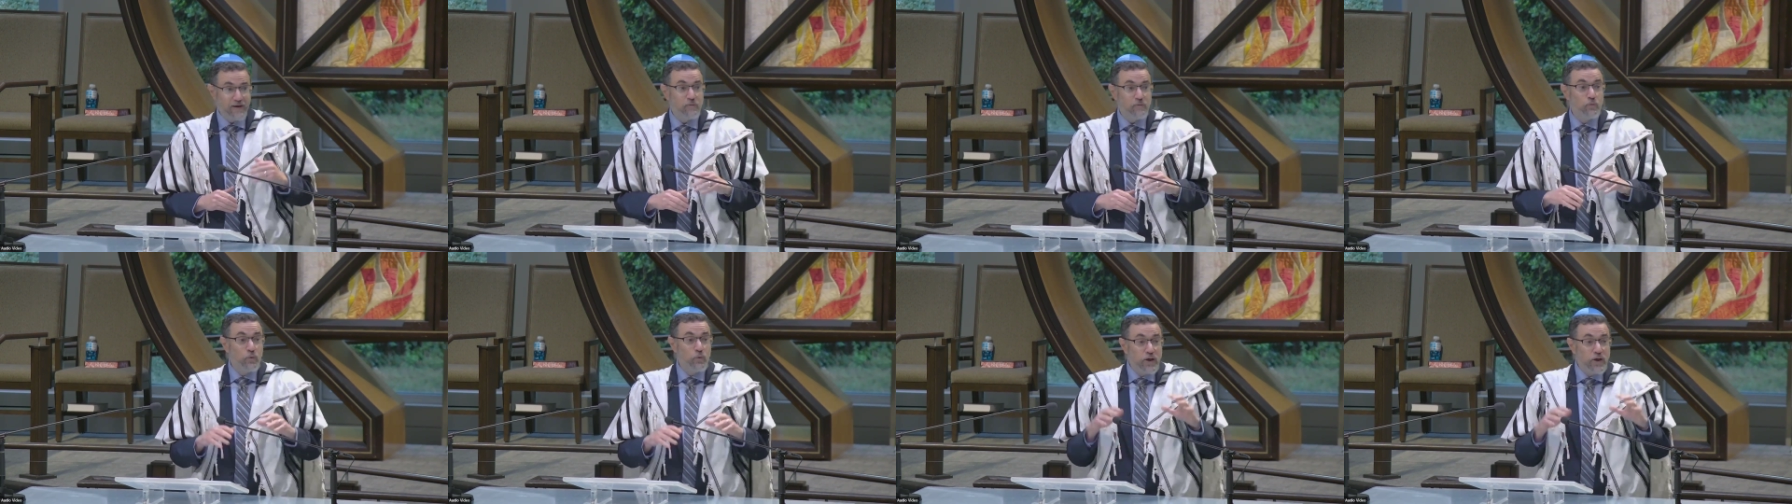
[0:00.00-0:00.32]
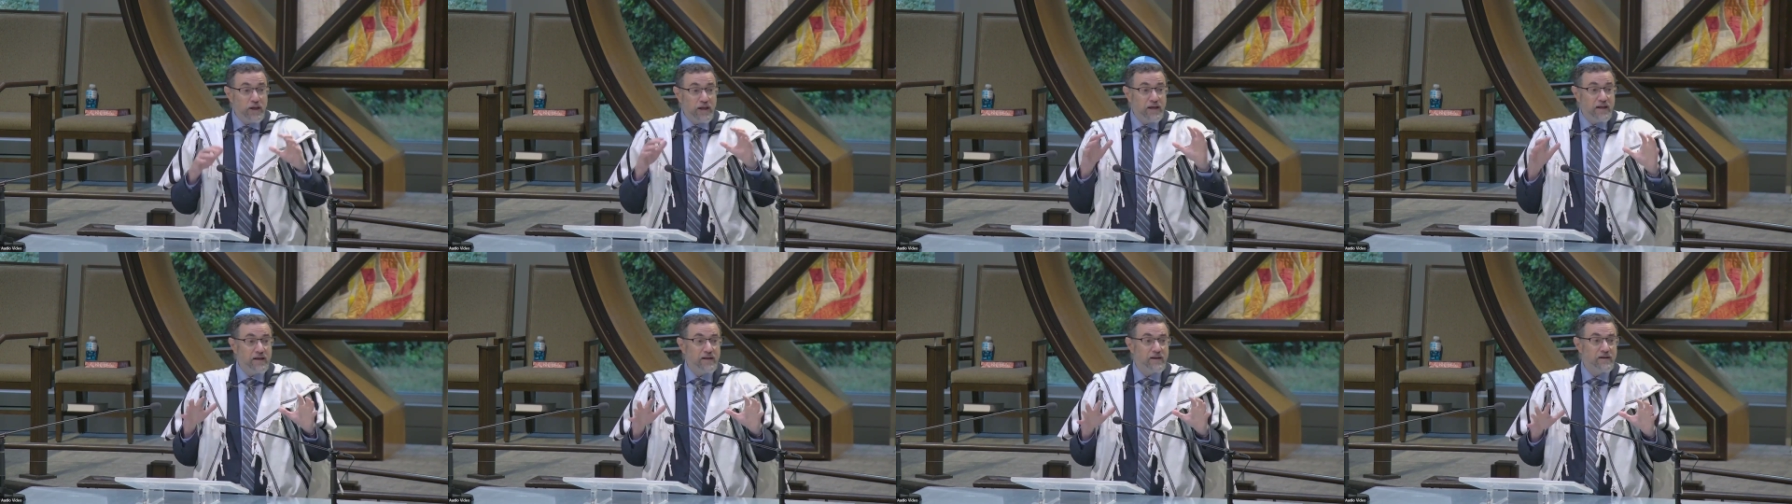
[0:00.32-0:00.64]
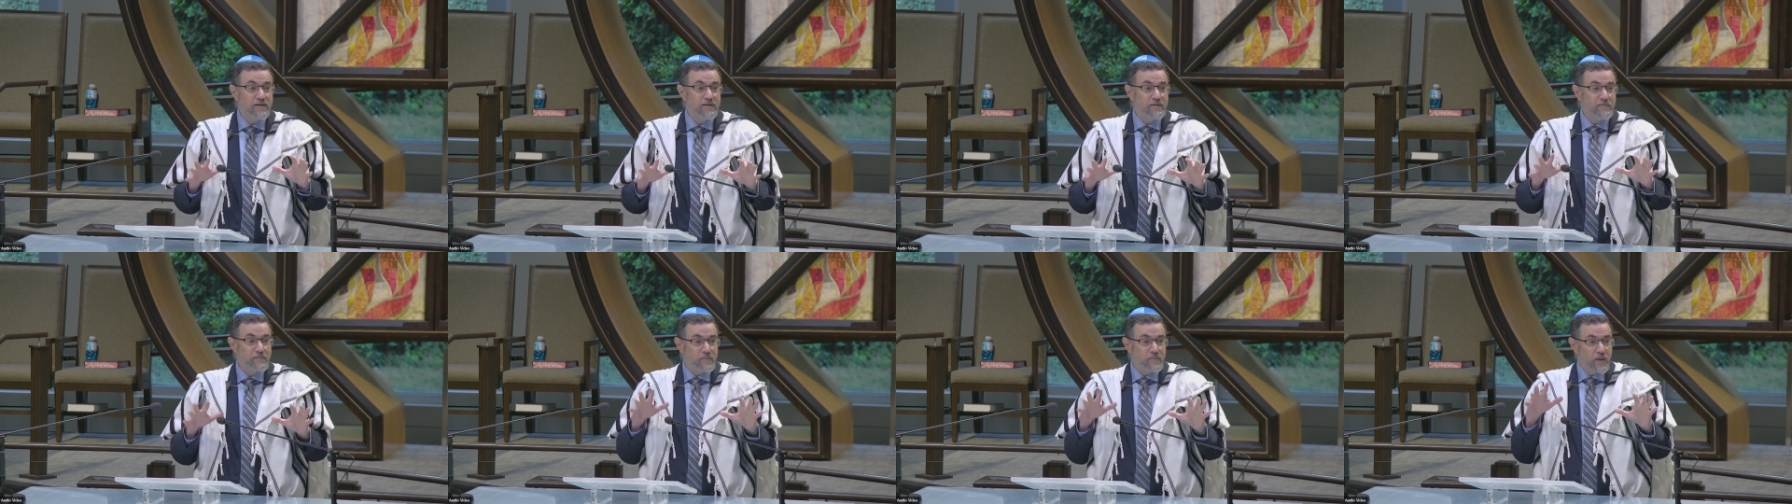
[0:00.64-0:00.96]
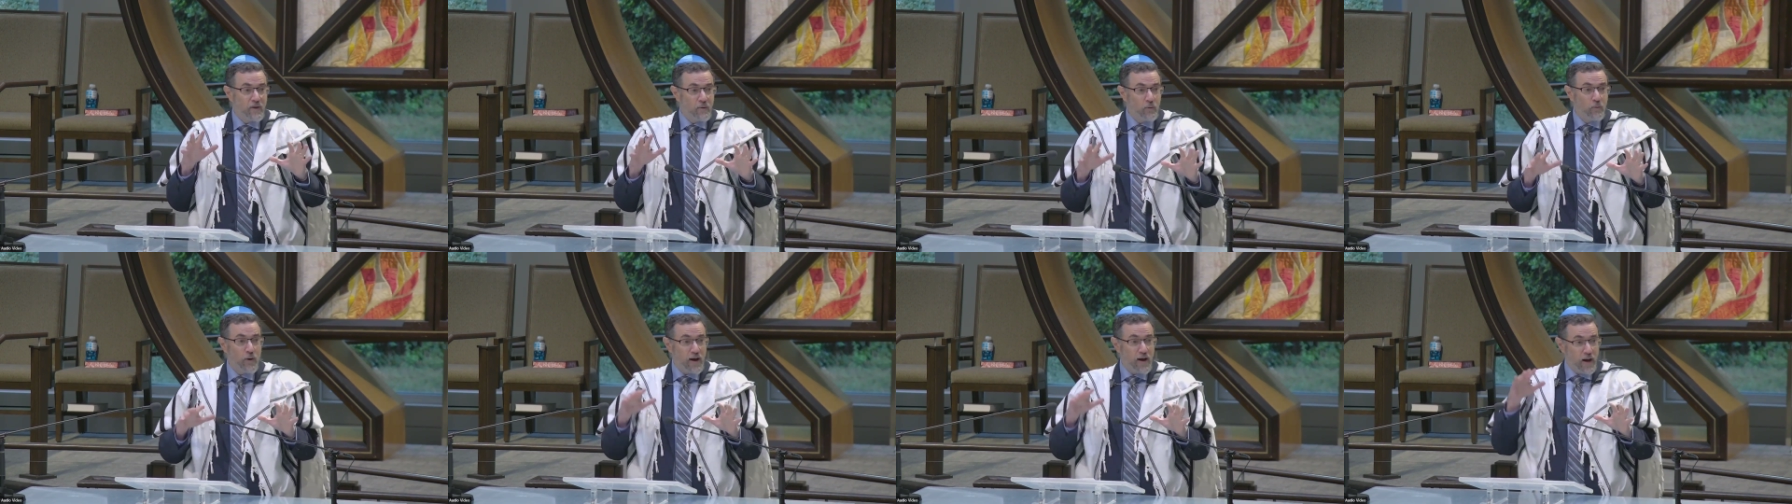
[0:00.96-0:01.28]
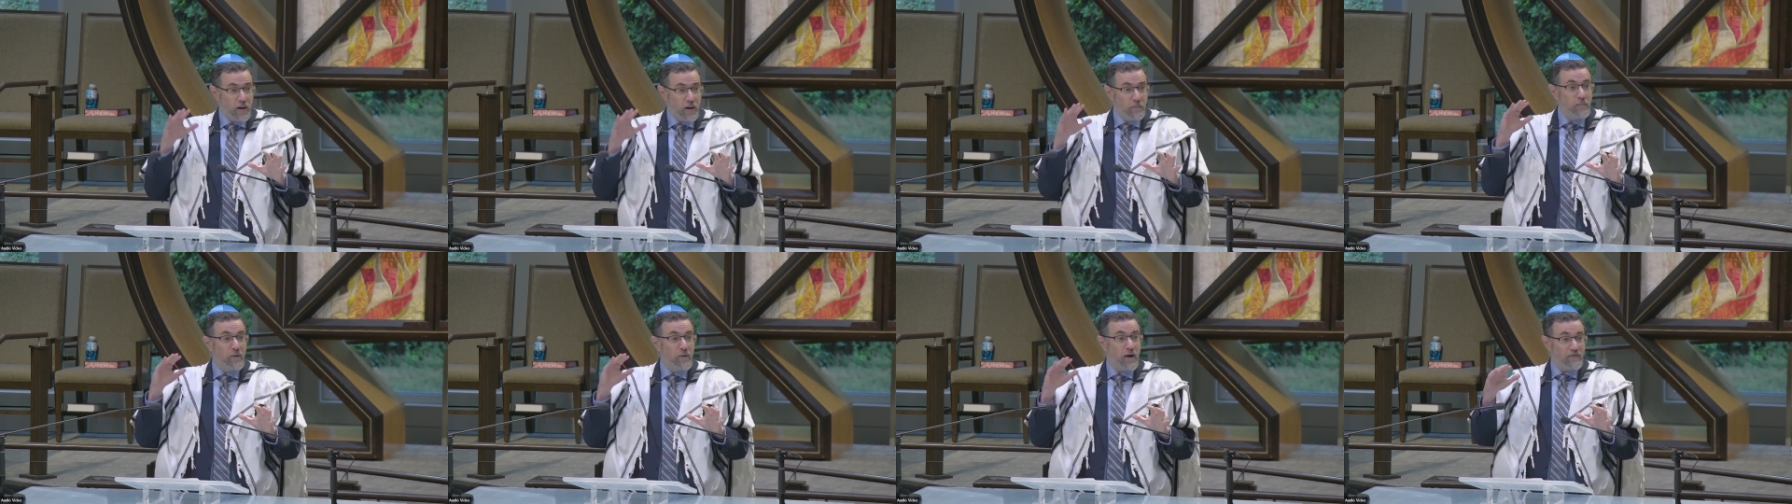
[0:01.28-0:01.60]
That we
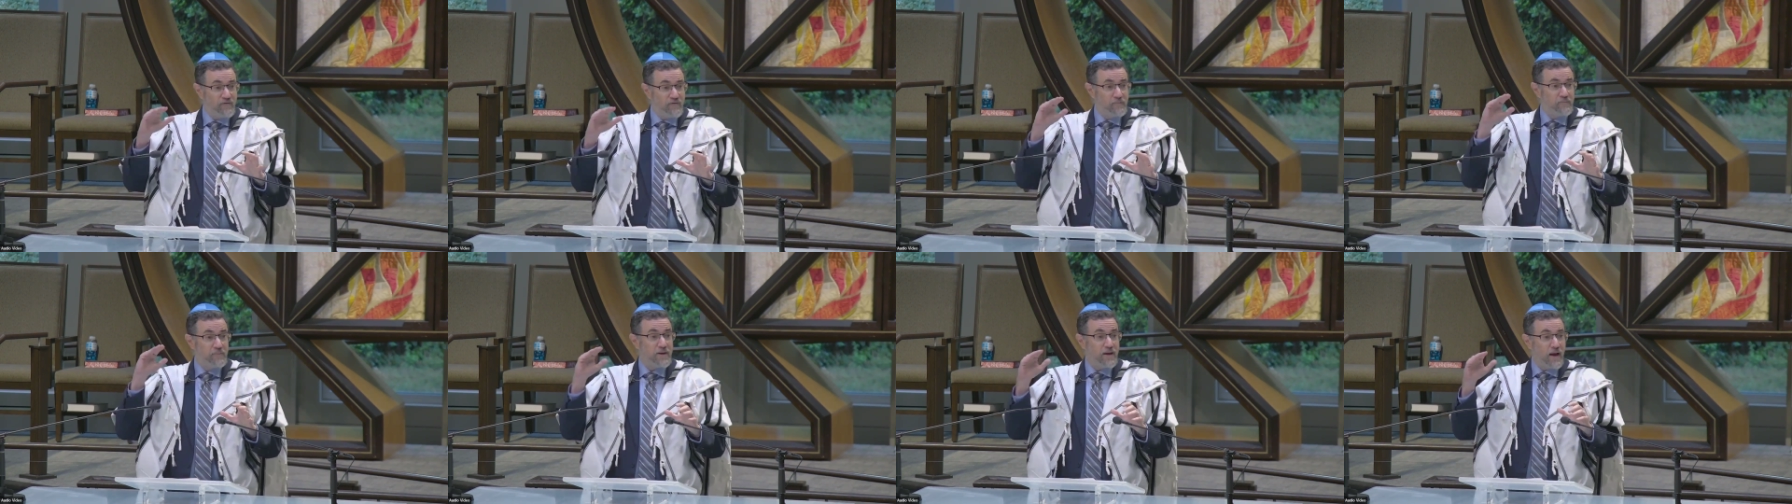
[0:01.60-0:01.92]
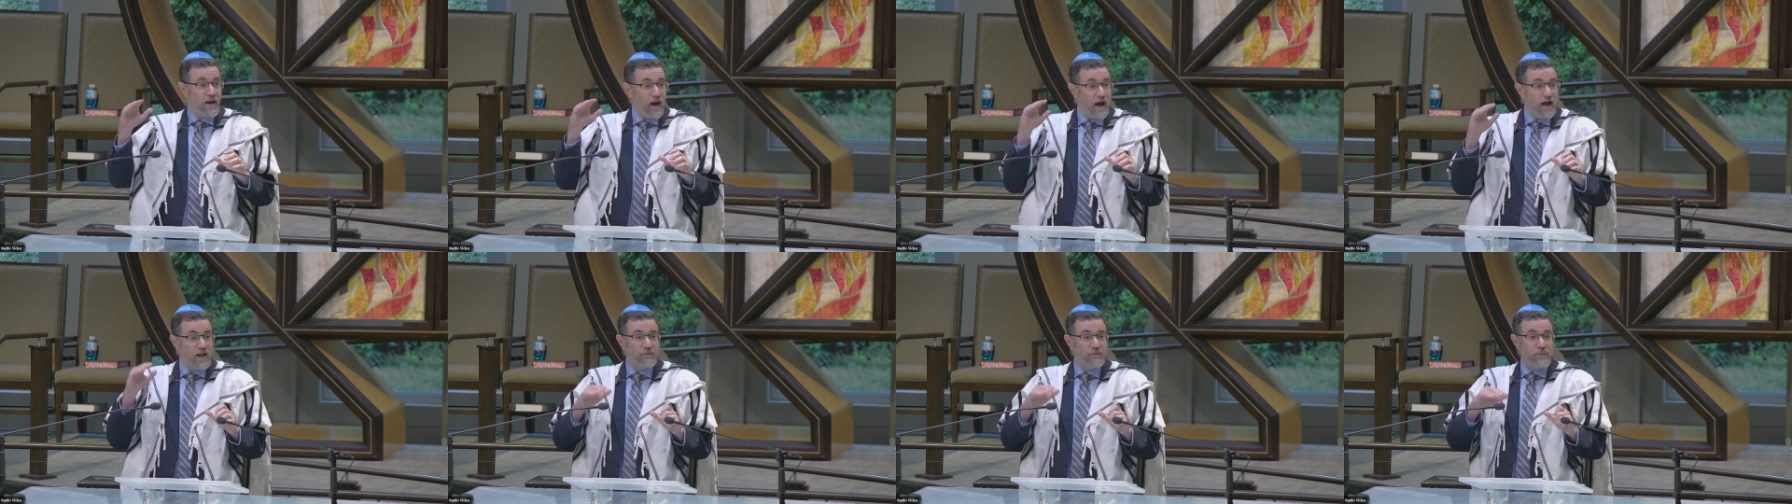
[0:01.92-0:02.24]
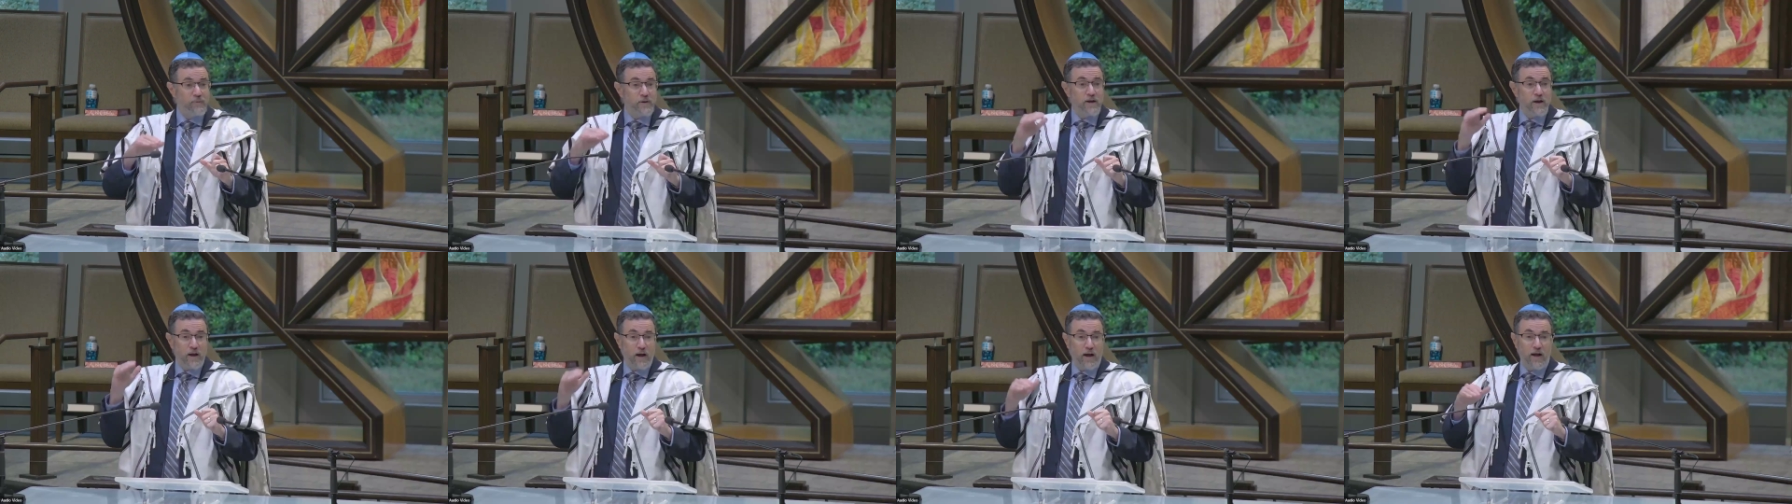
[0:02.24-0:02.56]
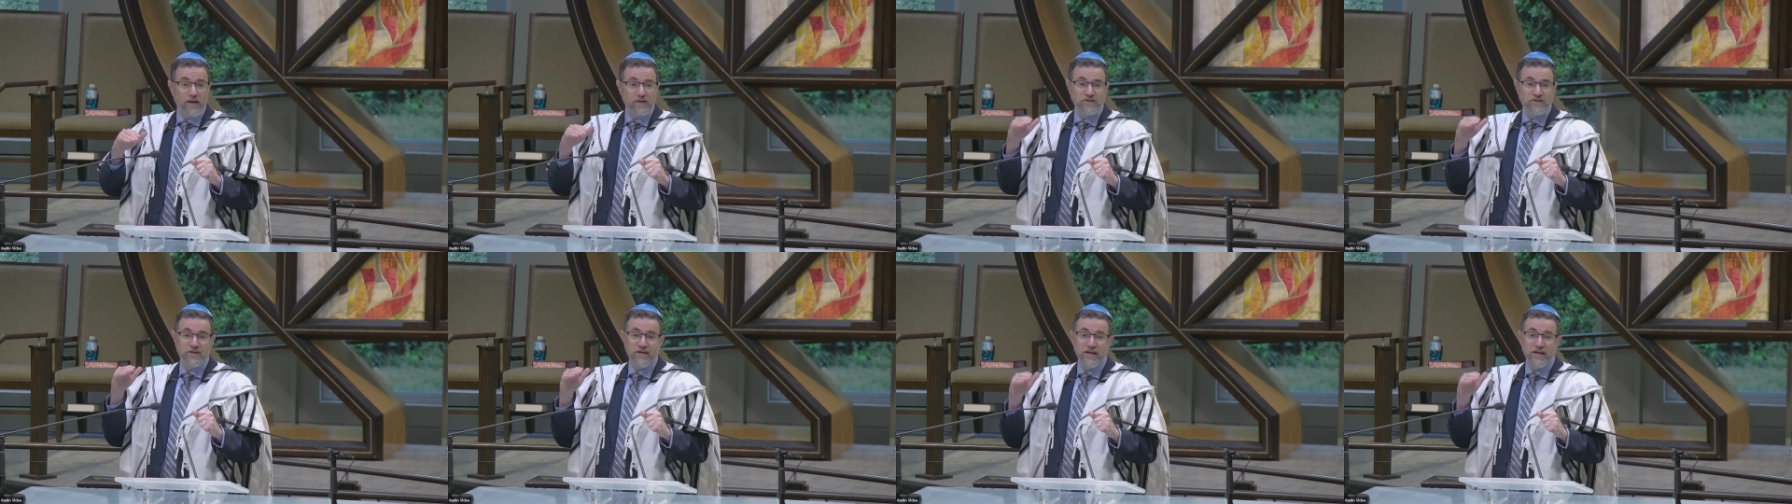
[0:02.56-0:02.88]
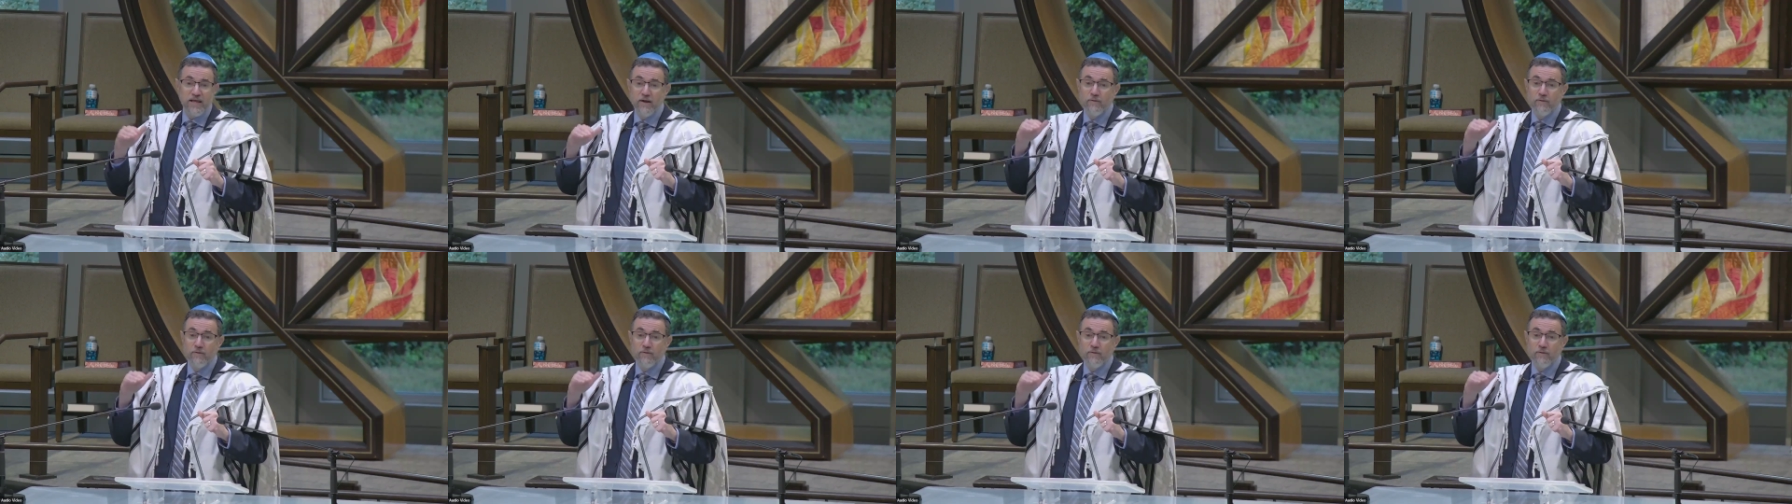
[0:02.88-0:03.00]
went above and beyond because